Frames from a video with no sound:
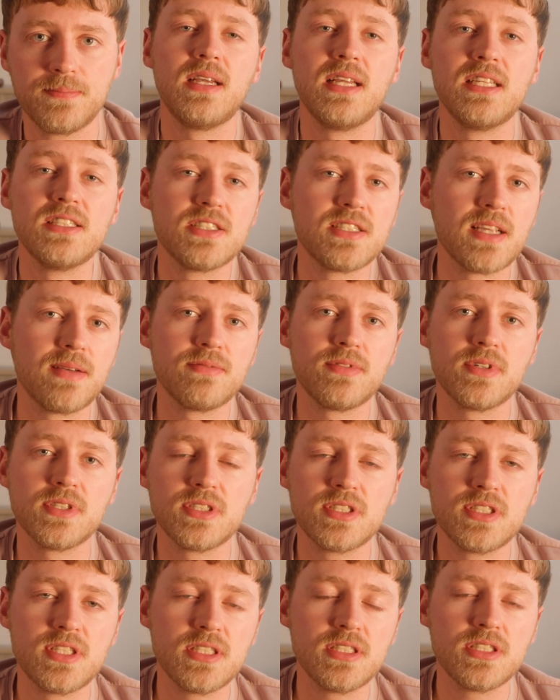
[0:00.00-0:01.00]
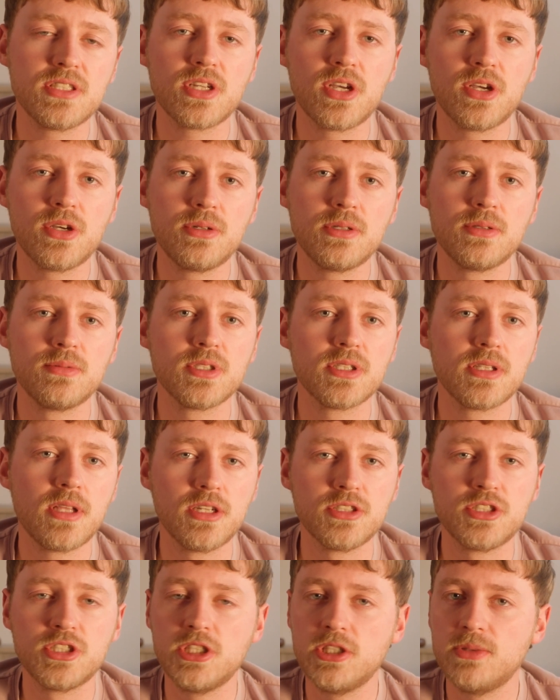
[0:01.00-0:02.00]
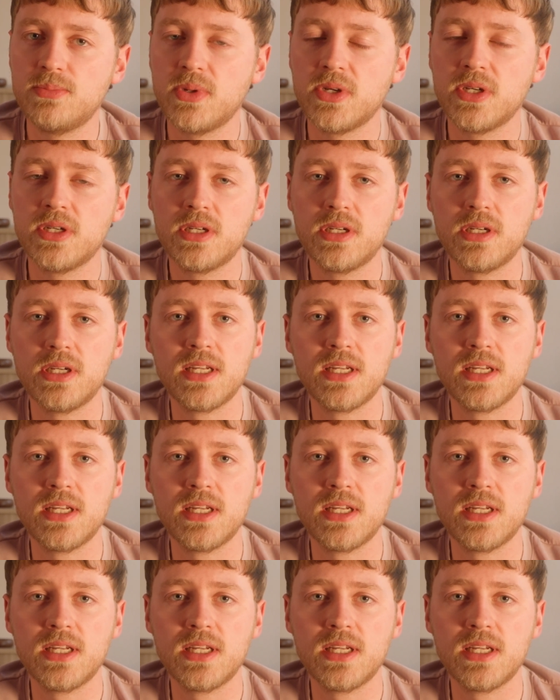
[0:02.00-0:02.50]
In San Francisco, it was a lot cheaper.